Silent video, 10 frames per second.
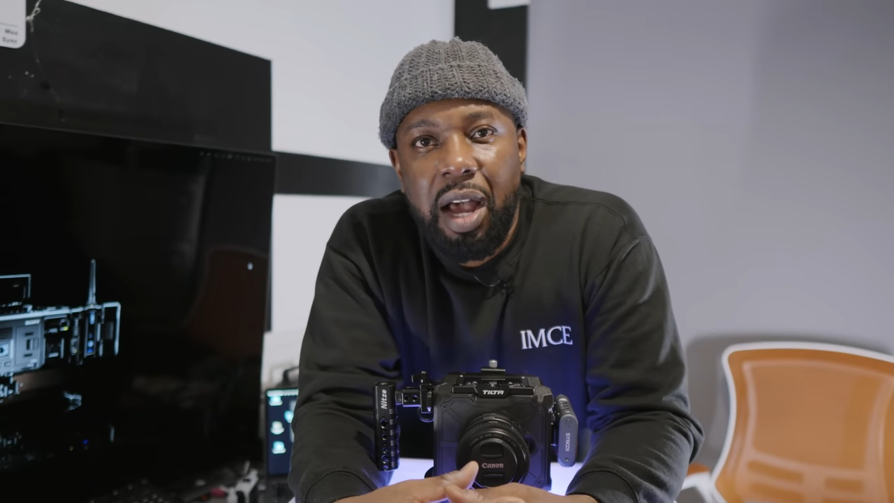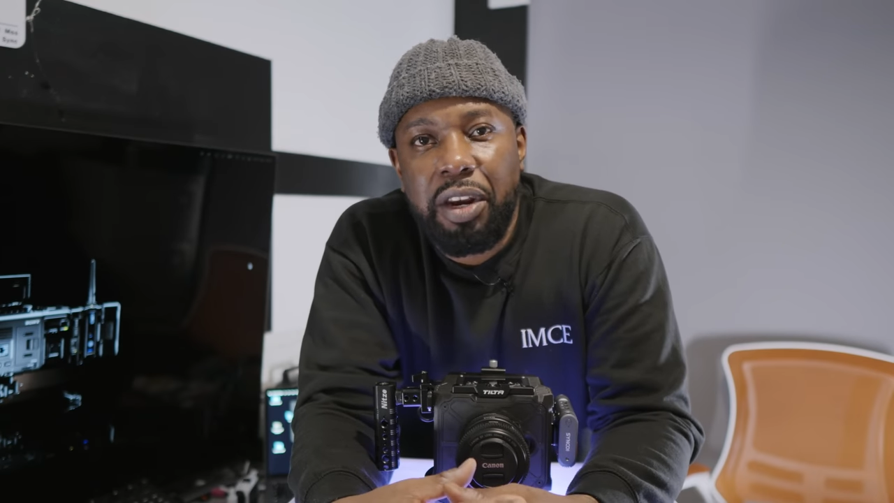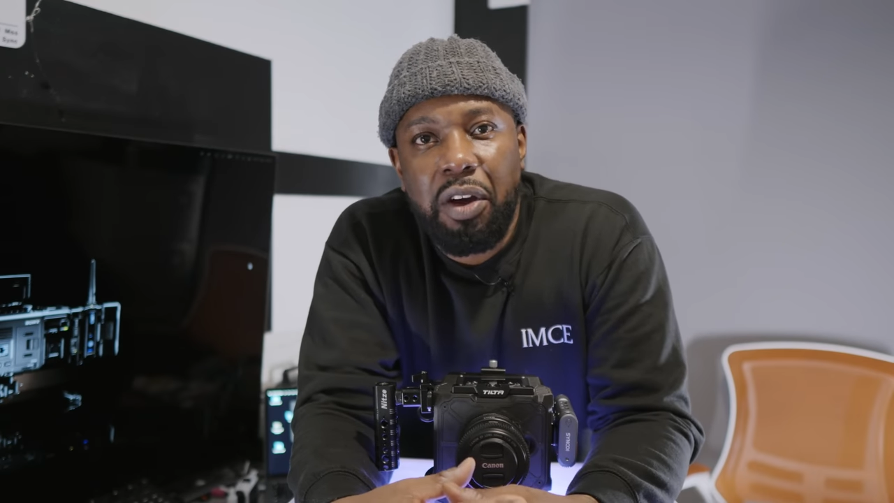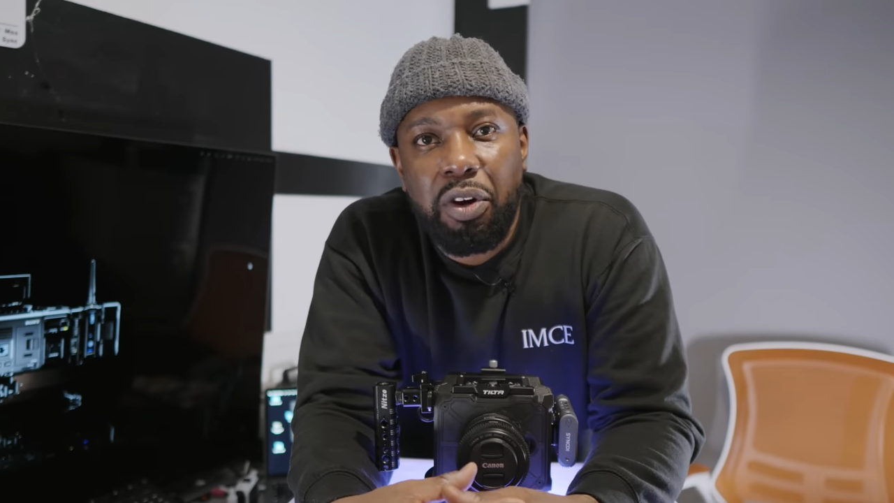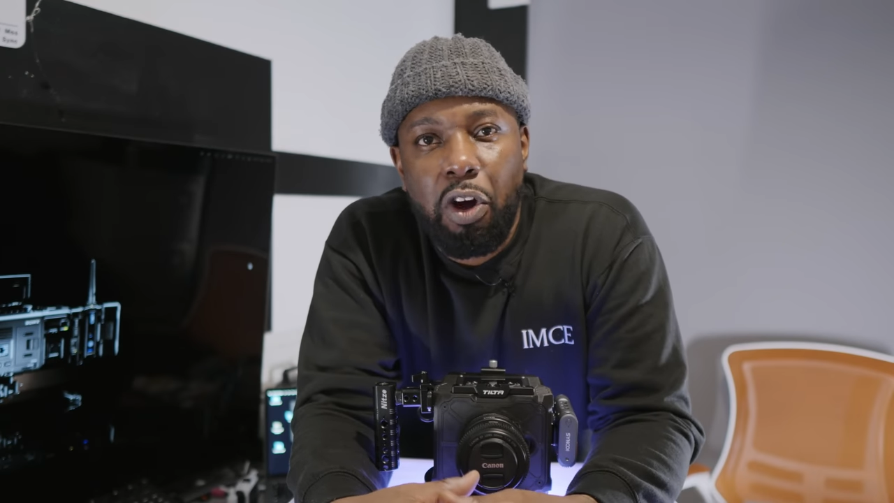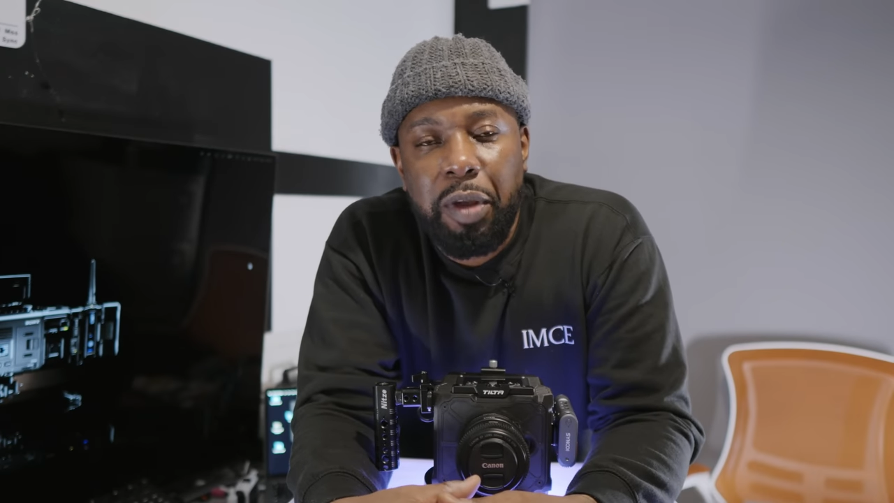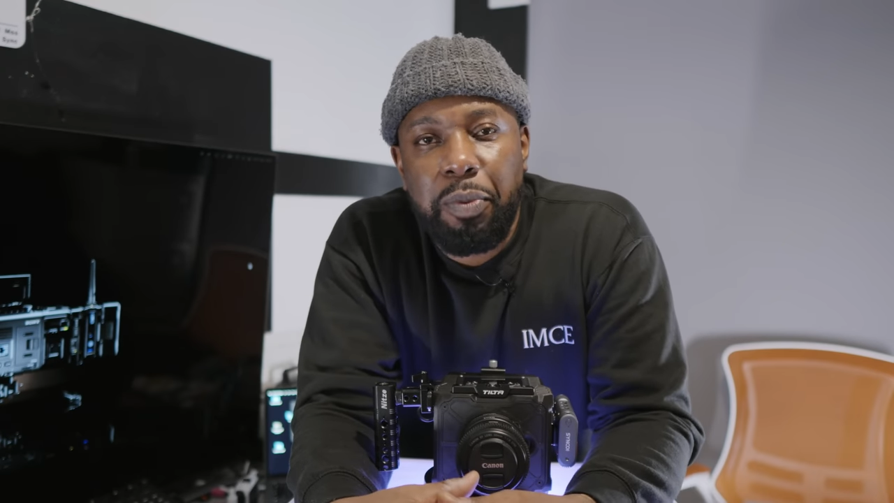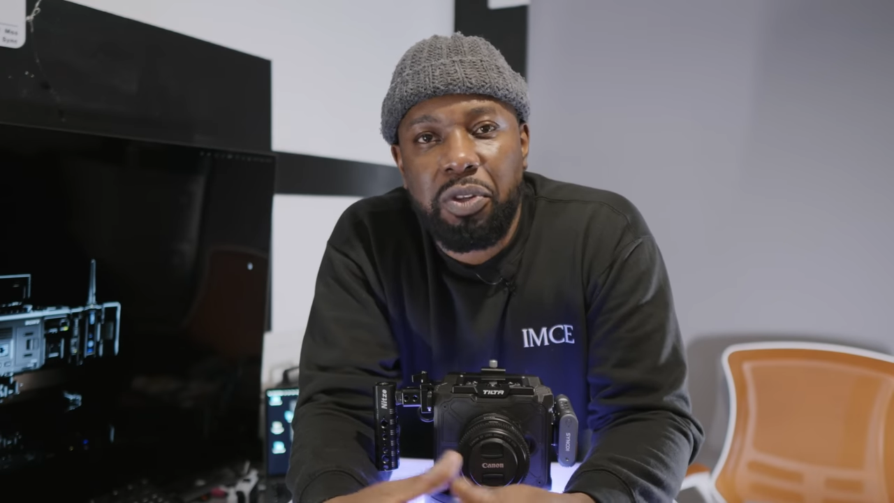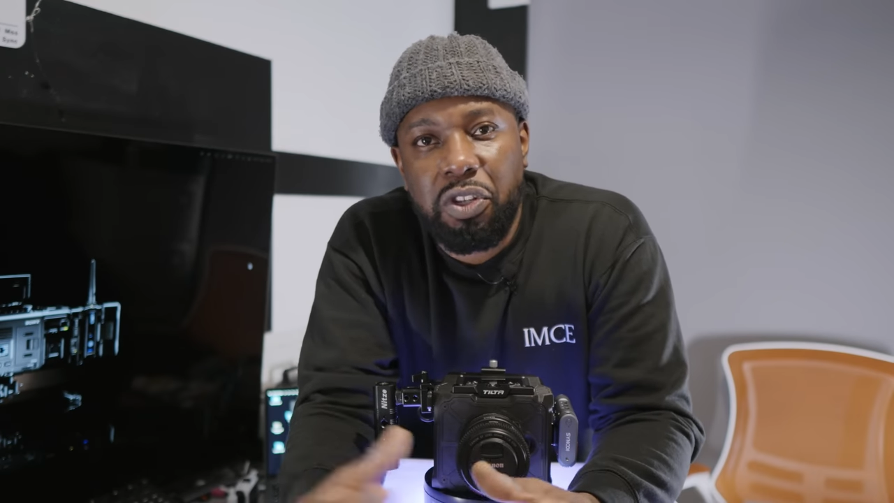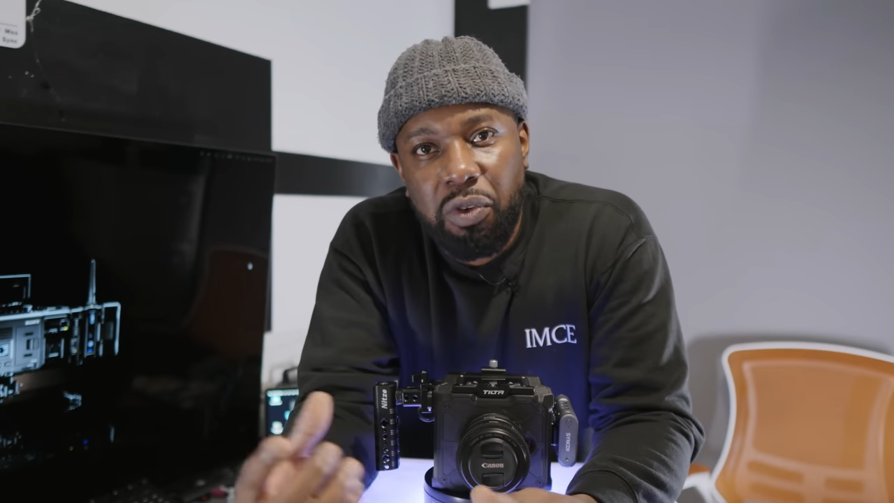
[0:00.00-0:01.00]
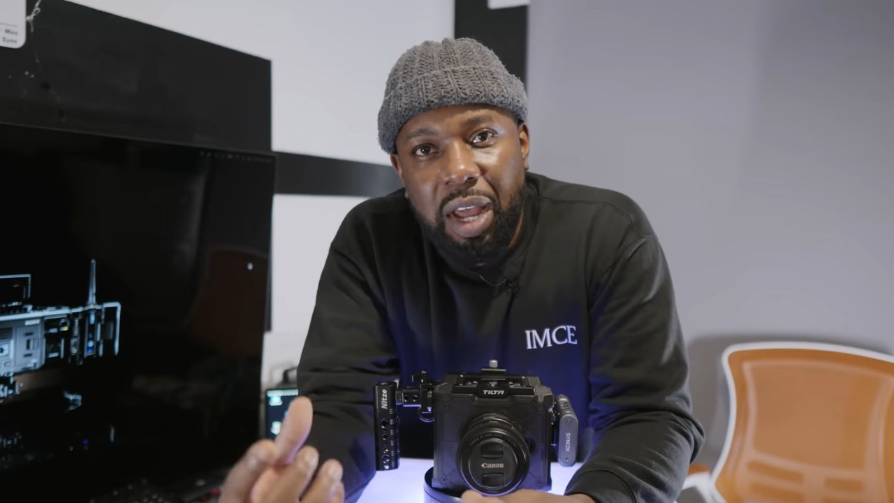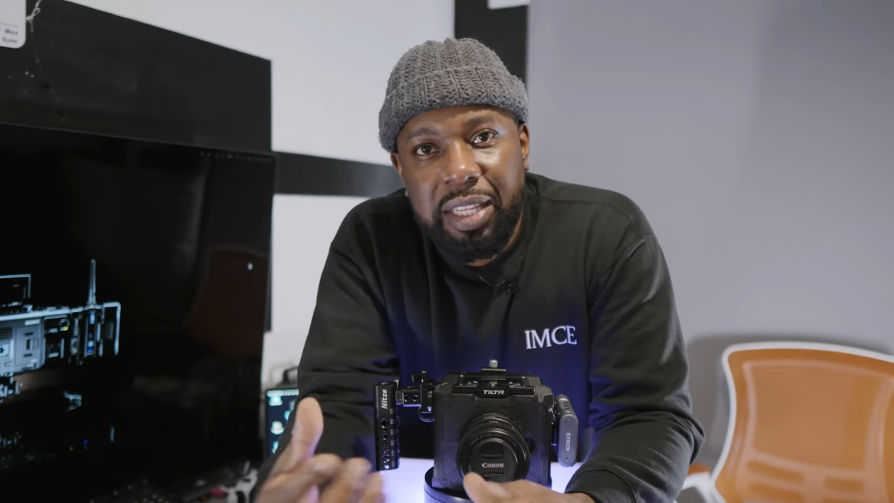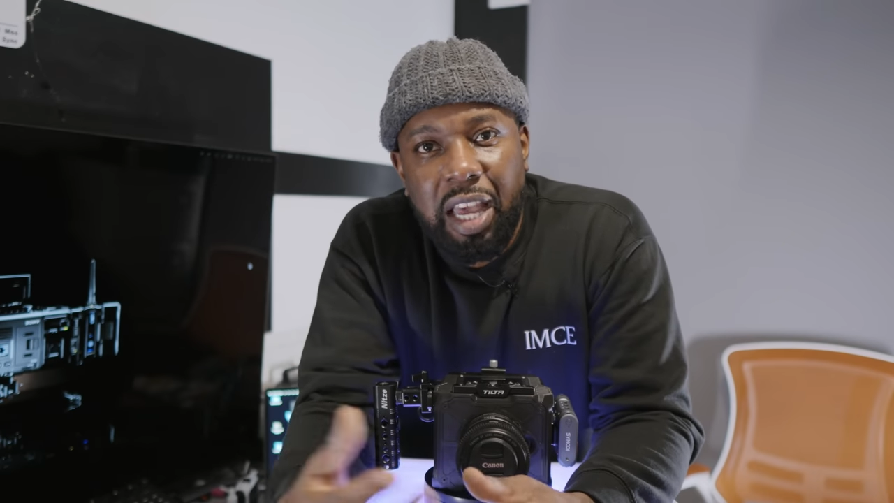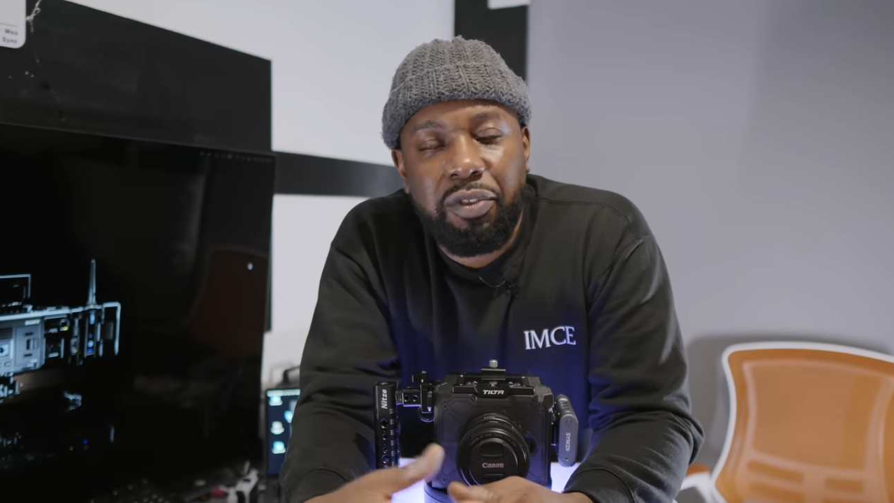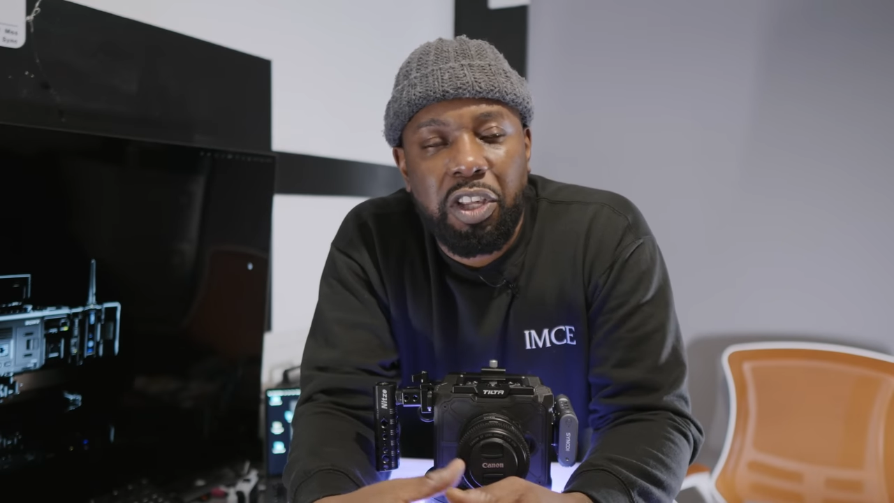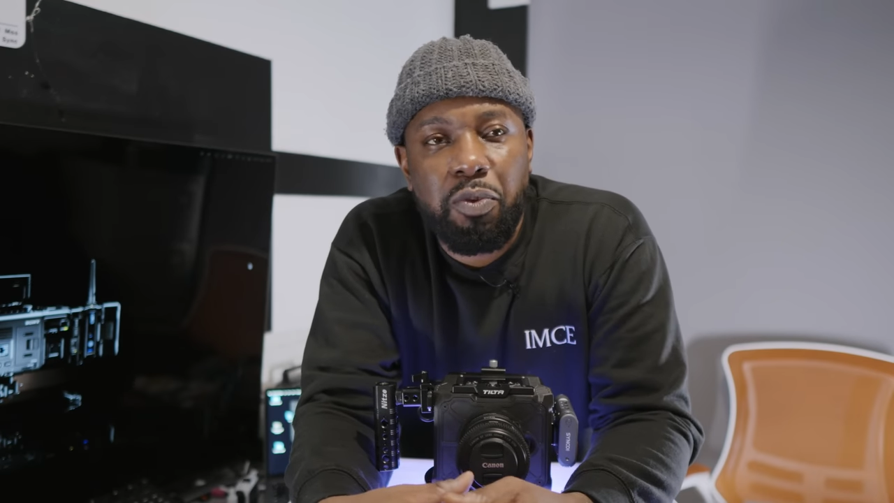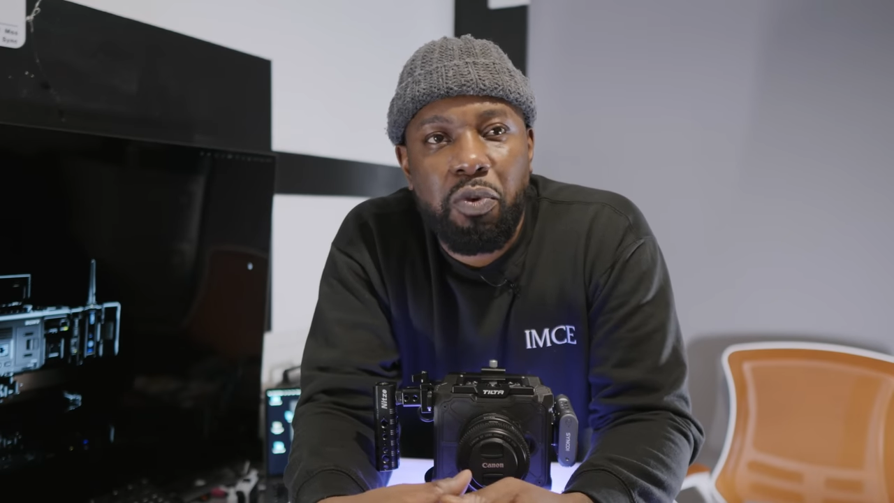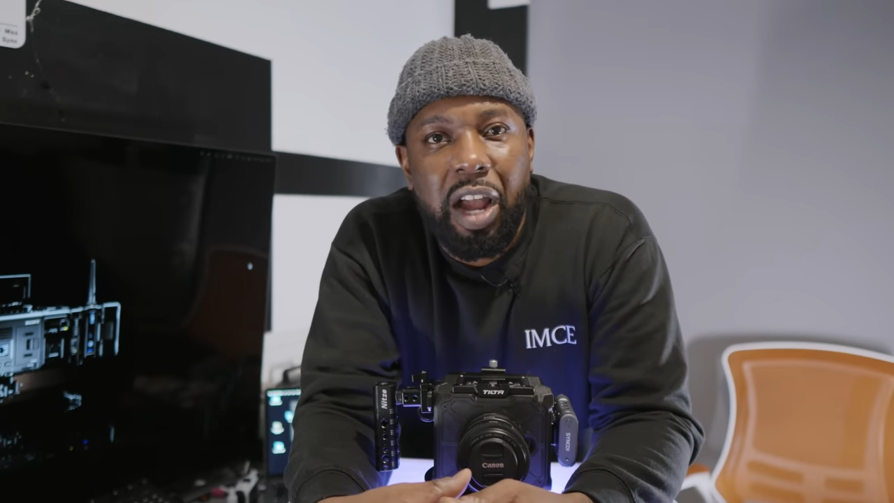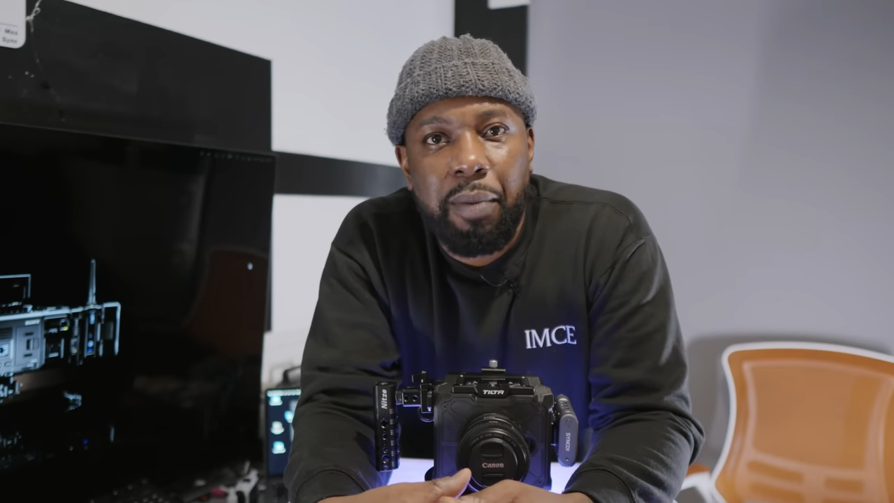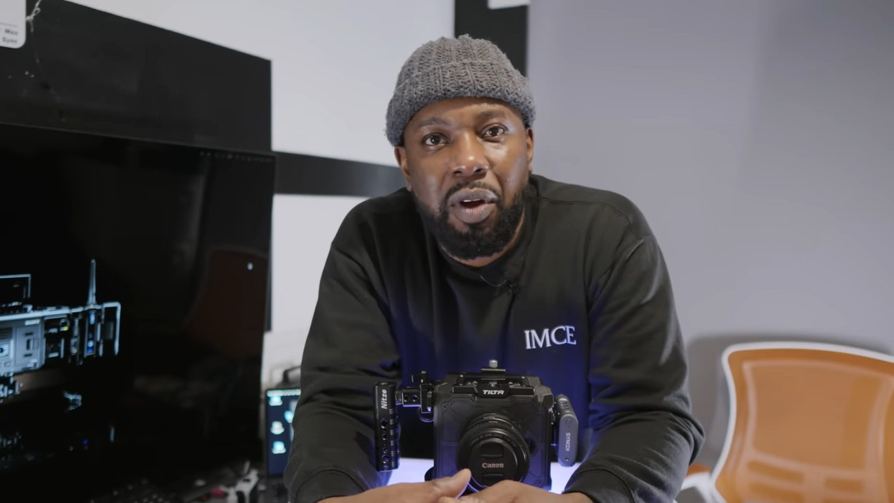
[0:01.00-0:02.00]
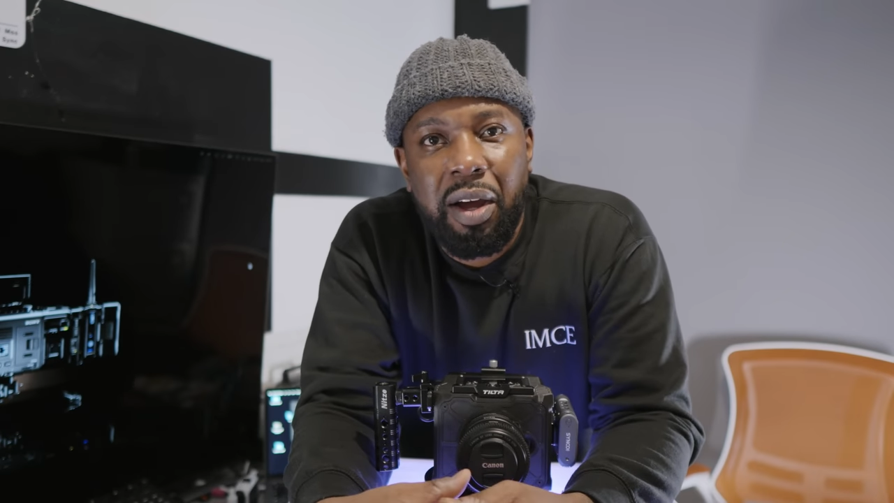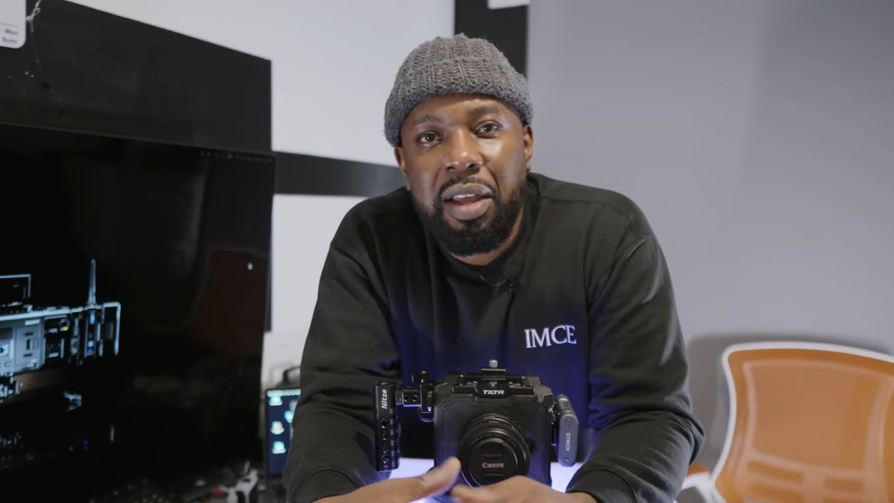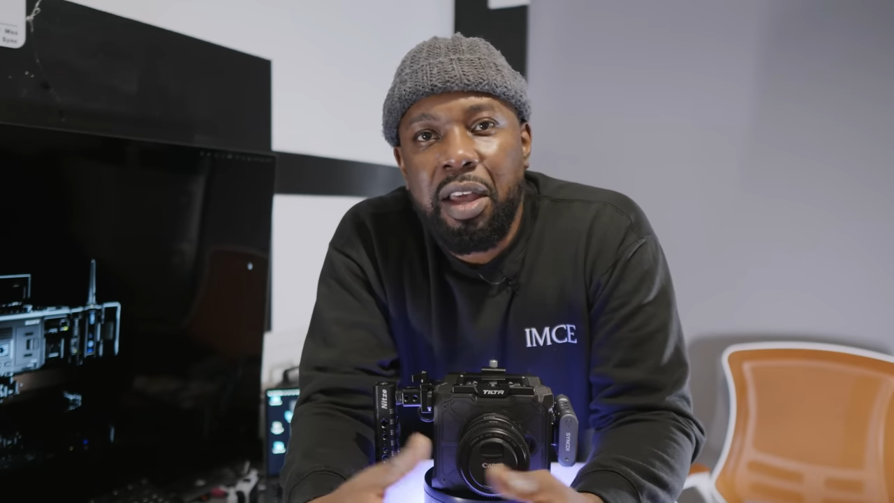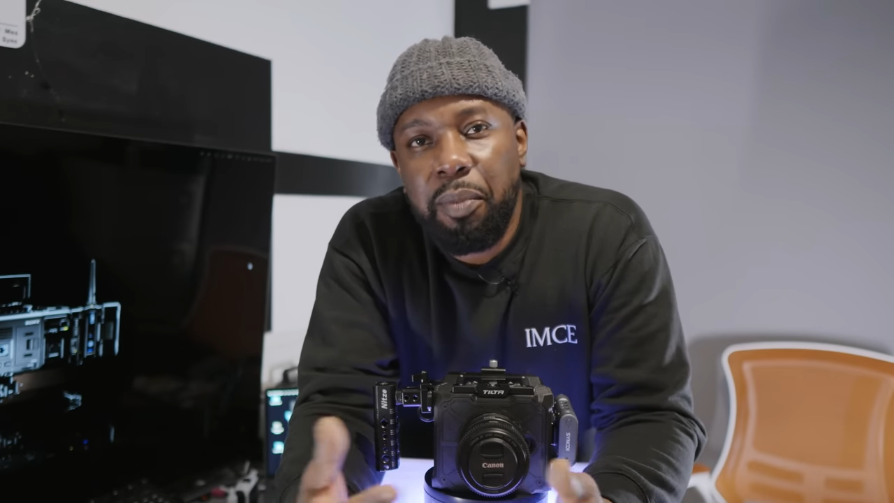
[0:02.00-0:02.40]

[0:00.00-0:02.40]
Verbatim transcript: I know a lot of people still like to have the small camera,